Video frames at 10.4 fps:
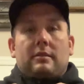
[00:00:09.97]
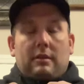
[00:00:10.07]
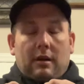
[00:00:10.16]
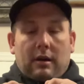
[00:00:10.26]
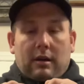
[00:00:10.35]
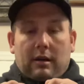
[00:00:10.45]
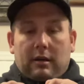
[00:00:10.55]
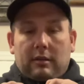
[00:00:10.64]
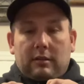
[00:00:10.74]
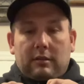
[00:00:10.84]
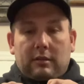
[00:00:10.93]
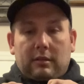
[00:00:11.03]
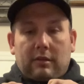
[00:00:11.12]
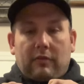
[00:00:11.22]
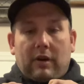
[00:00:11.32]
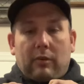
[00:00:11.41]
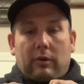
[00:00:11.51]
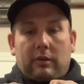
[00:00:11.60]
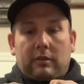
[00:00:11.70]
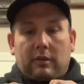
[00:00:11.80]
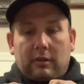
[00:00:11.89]
Uh, if I were
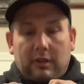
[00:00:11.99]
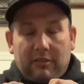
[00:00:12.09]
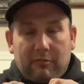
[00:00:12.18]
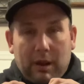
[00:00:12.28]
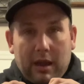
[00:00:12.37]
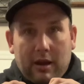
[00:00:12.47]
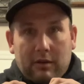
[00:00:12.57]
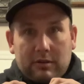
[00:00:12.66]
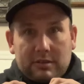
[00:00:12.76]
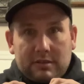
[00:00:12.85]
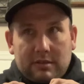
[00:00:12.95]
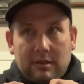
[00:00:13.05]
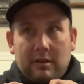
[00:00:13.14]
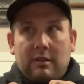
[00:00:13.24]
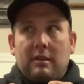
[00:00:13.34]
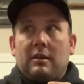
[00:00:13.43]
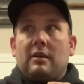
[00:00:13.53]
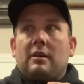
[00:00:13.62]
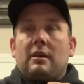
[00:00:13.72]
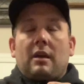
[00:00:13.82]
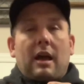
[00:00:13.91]
to leave my house,
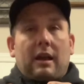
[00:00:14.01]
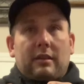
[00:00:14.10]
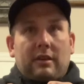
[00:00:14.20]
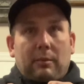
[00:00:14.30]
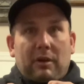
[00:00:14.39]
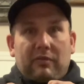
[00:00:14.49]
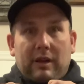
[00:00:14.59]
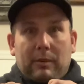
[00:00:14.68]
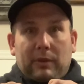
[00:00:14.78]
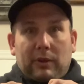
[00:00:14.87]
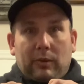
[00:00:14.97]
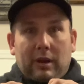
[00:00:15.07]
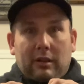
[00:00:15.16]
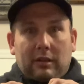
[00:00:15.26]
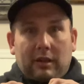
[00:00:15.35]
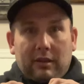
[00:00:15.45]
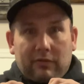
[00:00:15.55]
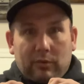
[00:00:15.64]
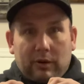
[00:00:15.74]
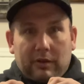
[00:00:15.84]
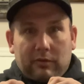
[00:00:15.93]
I had to take my family, we had to leave for
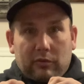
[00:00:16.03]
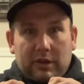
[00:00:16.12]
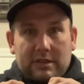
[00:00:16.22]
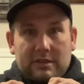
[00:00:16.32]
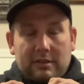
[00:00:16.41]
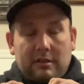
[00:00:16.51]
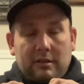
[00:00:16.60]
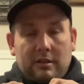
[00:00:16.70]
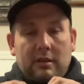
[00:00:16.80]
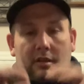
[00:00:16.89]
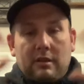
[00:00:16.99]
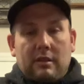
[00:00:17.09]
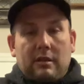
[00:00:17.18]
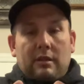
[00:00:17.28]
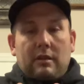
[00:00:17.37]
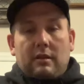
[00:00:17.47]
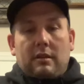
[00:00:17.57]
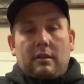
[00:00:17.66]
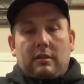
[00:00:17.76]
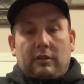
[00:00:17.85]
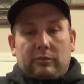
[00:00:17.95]
whatever reason,
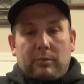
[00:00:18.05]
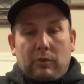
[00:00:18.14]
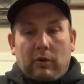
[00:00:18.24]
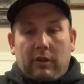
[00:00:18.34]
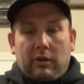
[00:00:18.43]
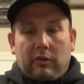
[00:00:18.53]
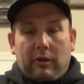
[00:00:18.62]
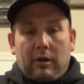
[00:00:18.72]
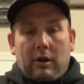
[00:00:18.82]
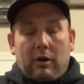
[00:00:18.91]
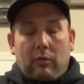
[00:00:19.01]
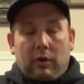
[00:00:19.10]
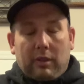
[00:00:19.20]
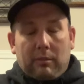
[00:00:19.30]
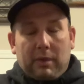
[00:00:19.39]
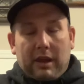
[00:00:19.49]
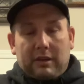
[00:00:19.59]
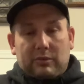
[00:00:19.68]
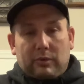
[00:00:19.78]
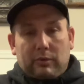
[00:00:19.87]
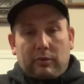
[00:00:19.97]
this would be one of the uh, one of the bags
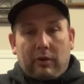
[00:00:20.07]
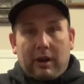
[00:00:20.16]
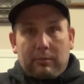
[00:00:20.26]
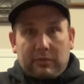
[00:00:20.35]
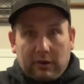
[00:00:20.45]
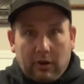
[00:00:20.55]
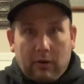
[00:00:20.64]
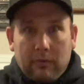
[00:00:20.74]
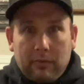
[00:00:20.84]
we would grab to go.